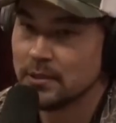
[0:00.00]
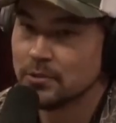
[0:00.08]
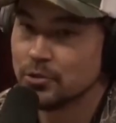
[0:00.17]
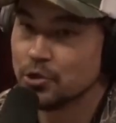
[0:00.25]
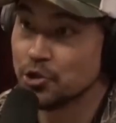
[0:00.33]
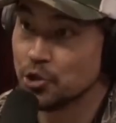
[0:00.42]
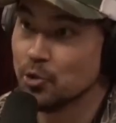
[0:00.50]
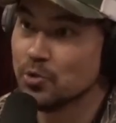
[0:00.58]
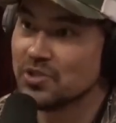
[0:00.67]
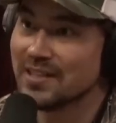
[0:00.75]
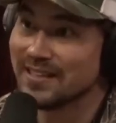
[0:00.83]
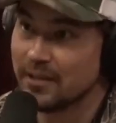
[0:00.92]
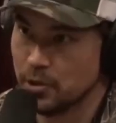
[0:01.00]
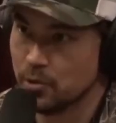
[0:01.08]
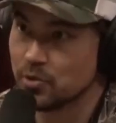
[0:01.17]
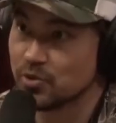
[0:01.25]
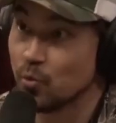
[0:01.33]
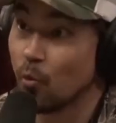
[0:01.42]
shoots and
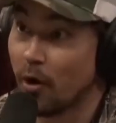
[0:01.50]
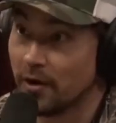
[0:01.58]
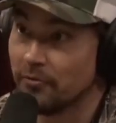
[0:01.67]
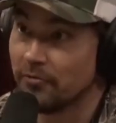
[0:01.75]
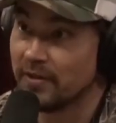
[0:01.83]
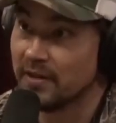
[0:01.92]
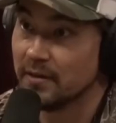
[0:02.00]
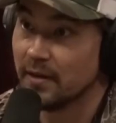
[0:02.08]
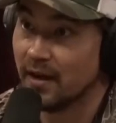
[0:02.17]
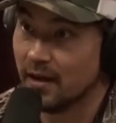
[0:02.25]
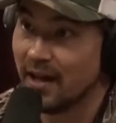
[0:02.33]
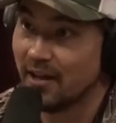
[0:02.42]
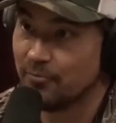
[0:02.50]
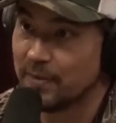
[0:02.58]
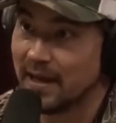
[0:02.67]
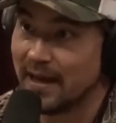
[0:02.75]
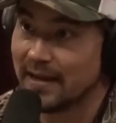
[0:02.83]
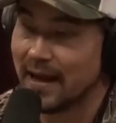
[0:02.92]
kills one of the
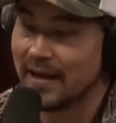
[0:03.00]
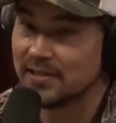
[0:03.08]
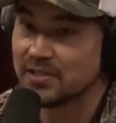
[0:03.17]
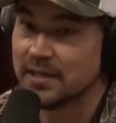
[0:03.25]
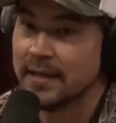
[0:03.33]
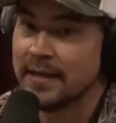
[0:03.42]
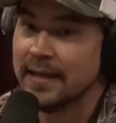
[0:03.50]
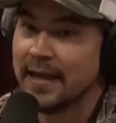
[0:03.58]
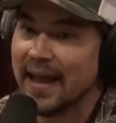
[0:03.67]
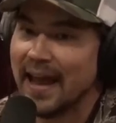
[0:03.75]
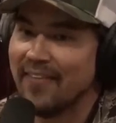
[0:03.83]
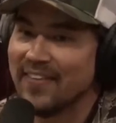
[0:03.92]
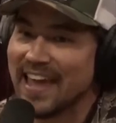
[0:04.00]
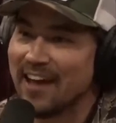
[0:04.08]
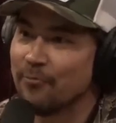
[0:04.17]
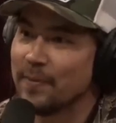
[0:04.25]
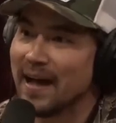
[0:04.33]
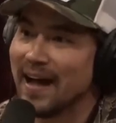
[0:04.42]
FBI guys, and the
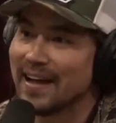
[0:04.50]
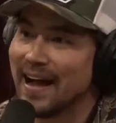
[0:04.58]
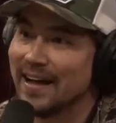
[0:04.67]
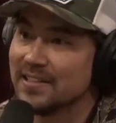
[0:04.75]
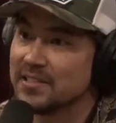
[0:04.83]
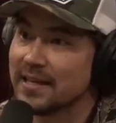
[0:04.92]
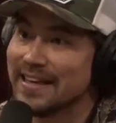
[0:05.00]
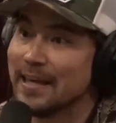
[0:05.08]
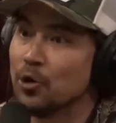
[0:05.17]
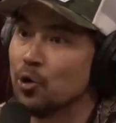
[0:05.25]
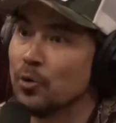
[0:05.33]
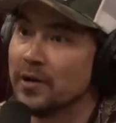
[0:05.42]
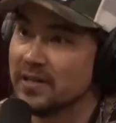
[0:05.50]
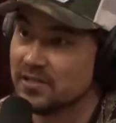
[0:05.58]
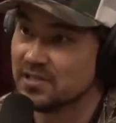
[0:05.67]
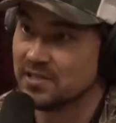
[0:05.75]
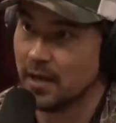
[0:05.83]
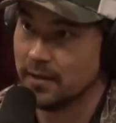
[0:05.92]
FBI guys kill his
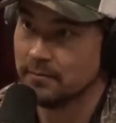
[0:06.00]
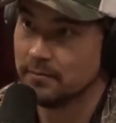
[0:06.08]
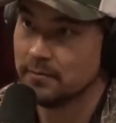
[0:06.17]
son.